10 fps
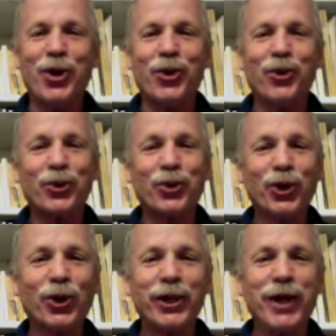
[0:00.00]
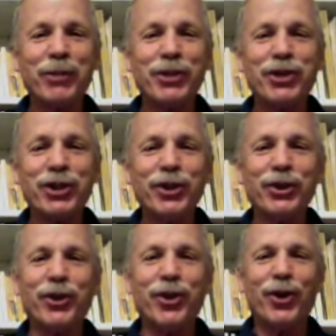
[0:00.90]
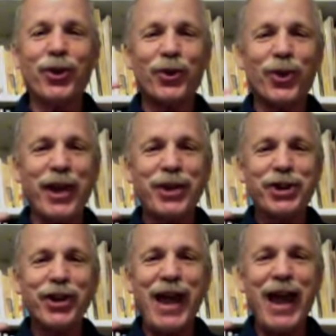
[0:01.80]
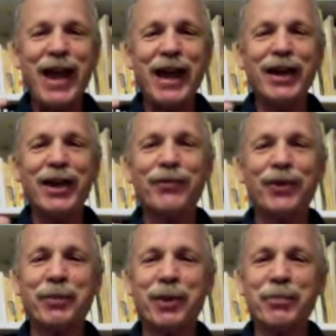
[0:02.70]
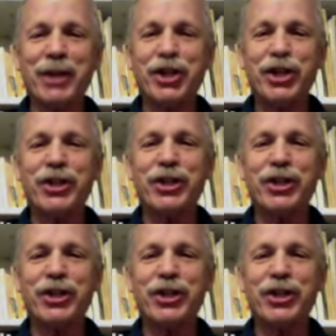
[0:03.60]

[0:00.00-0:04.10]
Rule number 2, raise your hand for permission to